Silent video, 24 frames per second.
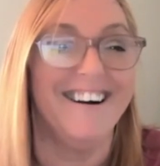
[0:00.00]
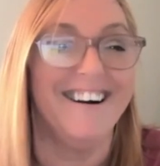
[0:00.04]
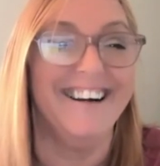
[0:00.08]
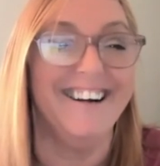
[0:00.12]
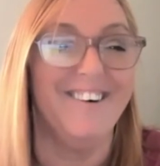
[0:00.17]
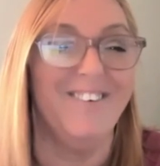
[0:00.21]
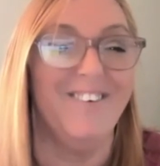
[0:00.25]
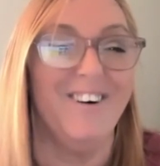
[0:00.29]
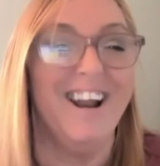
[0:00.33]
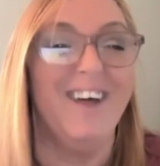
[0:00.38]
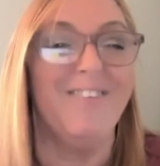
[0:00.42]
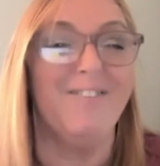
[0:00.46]

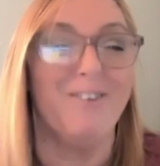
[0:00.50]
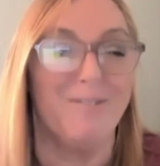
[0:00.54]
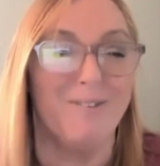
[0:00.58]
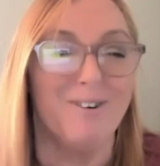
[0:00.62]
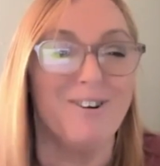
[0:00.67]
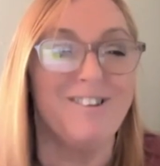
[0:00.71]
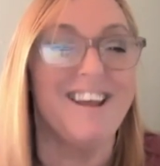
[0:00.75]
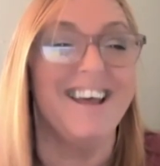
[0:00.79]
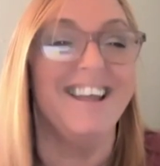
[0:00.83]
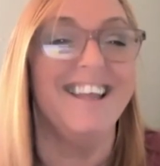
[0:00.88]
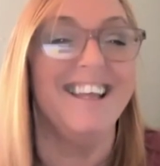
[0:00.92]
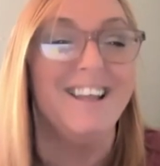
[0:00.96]
we're
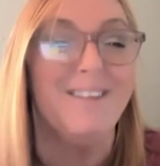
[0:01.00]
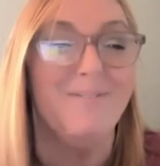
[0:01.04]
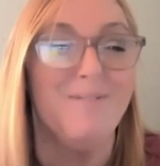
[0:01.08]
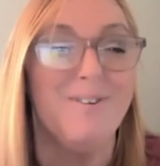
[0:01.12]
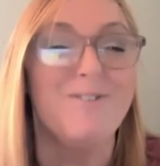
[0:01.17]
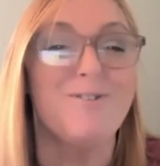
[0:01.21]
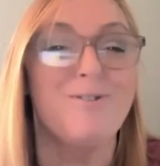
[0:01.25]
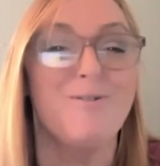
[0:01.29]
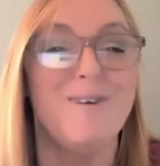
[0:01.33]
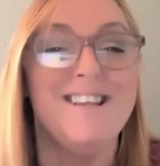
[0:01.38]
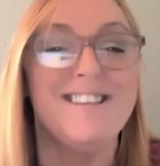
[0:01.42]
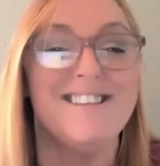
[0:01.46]
telling them to
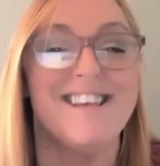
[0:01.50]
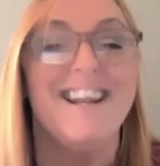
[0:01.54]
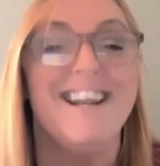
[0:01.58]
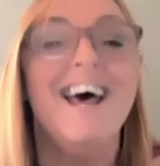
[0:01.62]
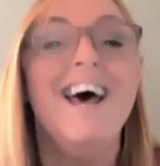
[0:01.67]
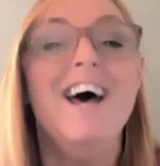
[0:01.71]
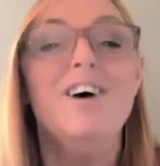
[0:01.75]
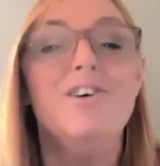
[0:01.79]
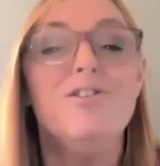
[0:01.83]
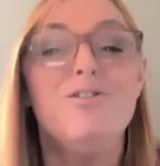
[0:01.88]
squeeze it.